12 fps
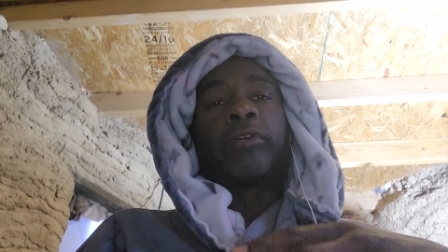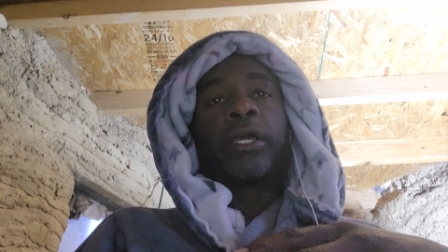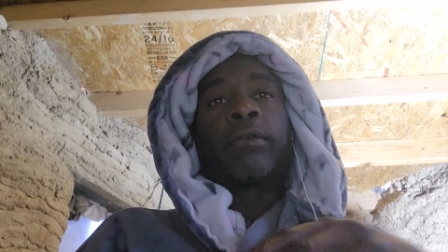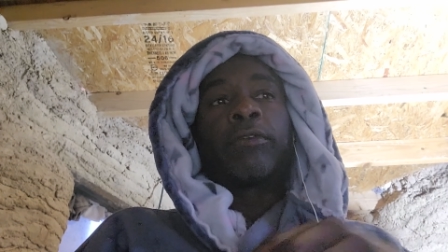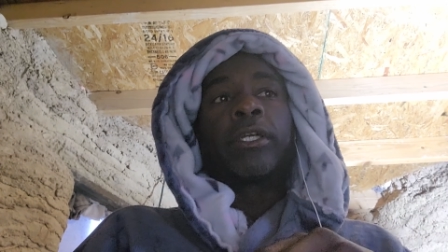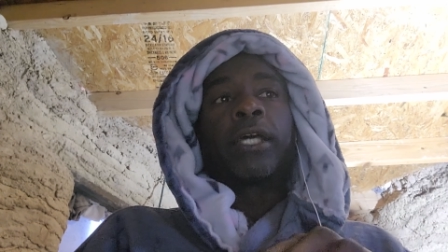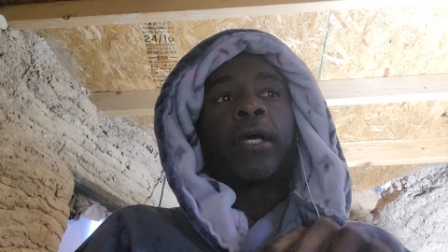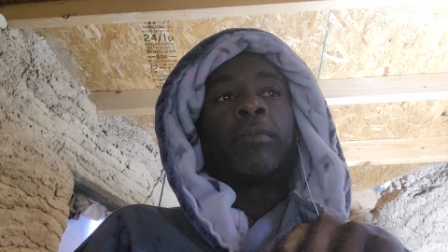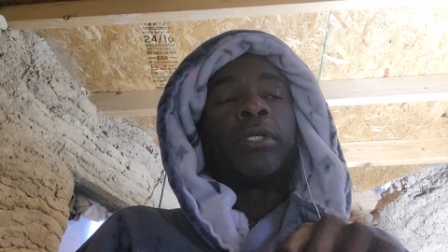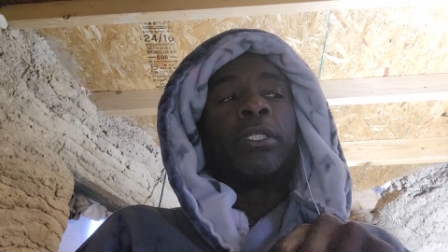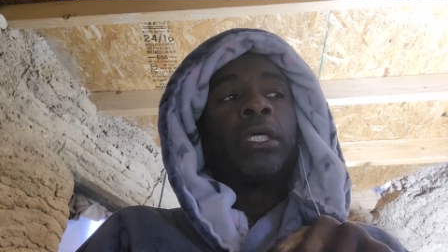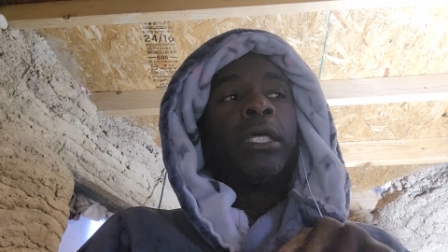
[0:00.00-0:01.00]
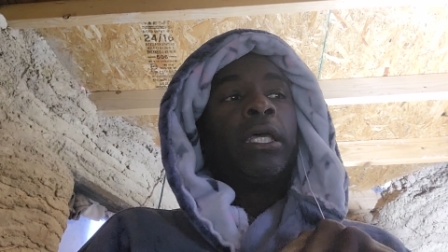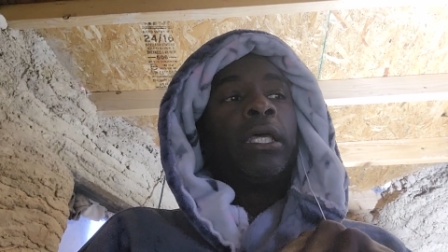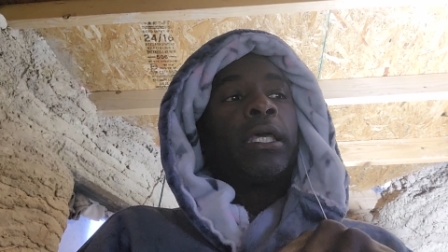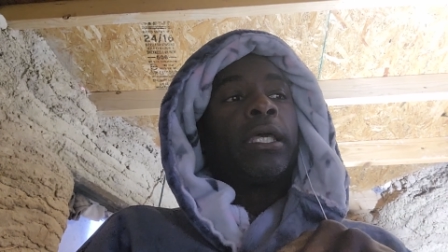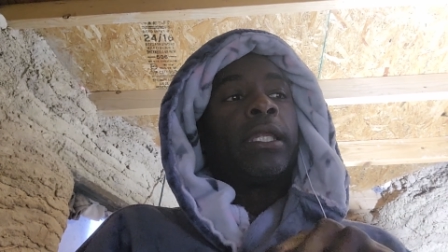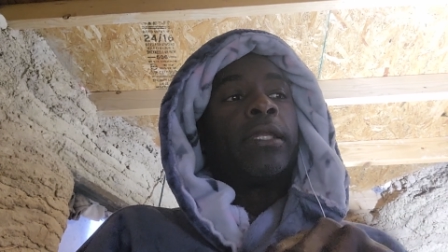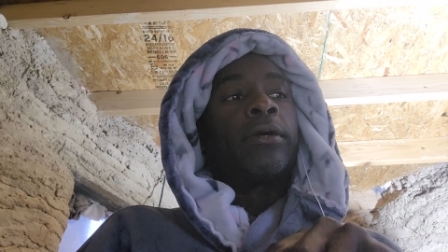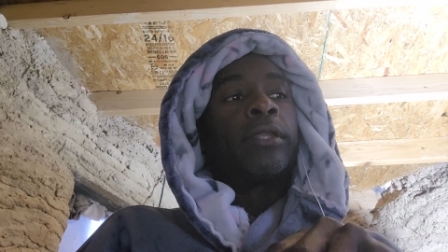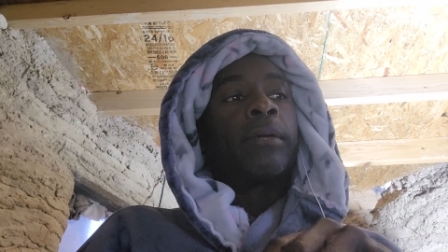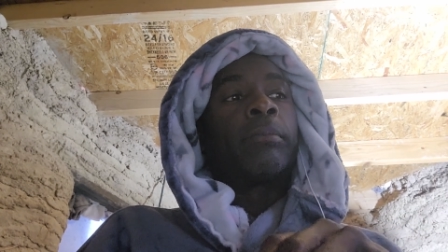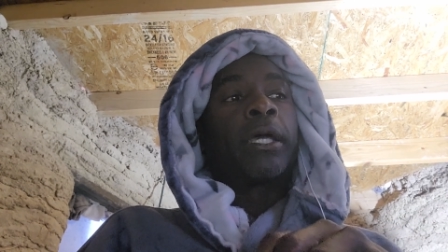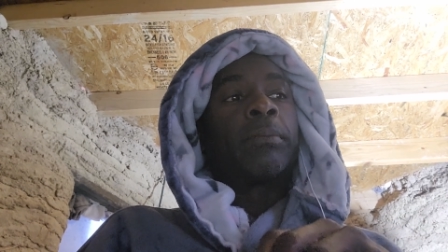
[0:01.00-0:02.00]
every comment, and I know
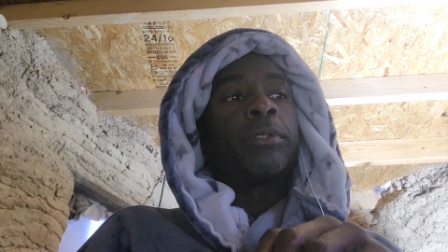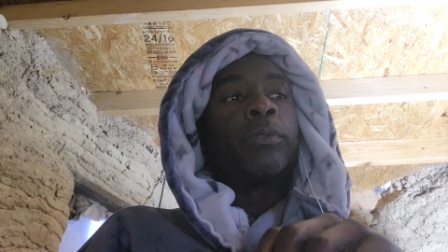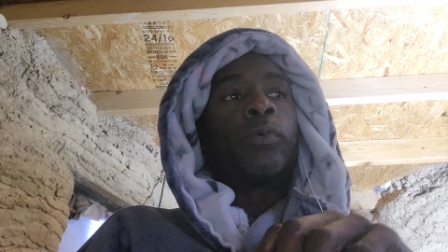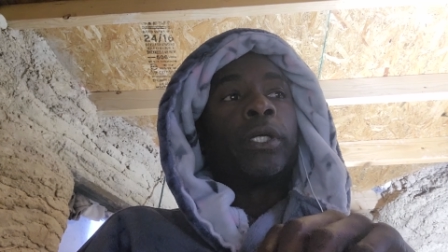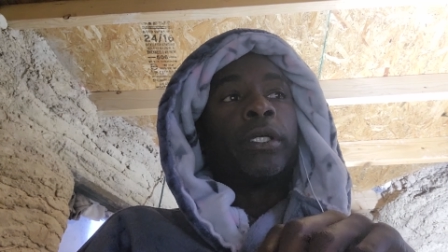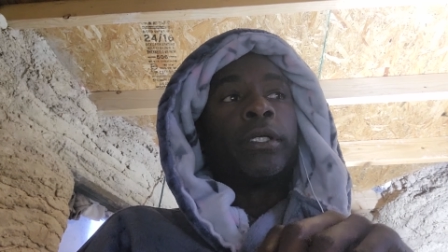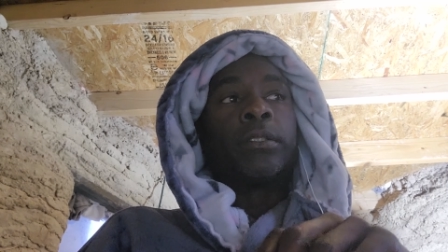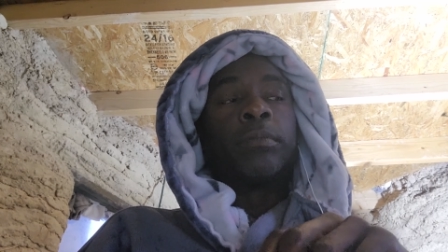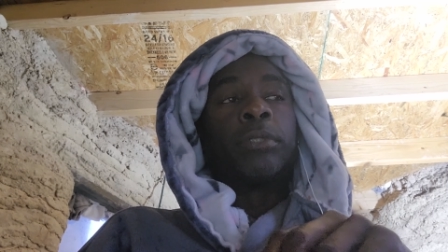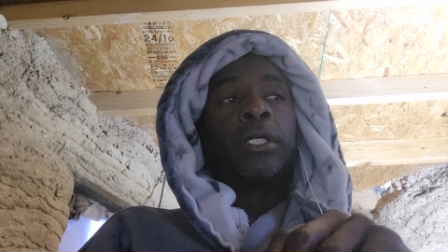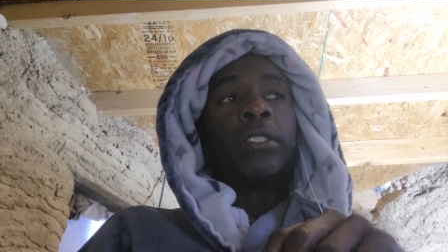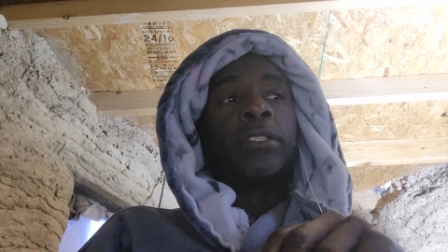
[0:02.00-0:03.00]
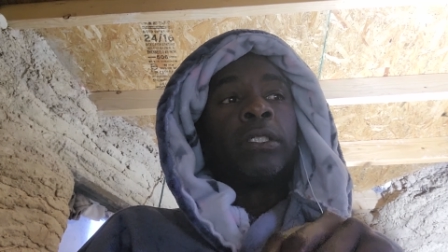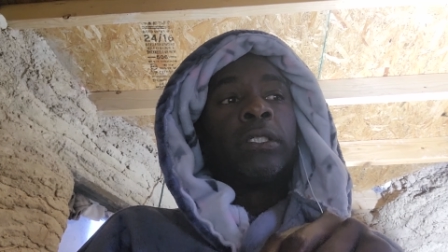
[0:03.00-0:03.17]
that might be weird, but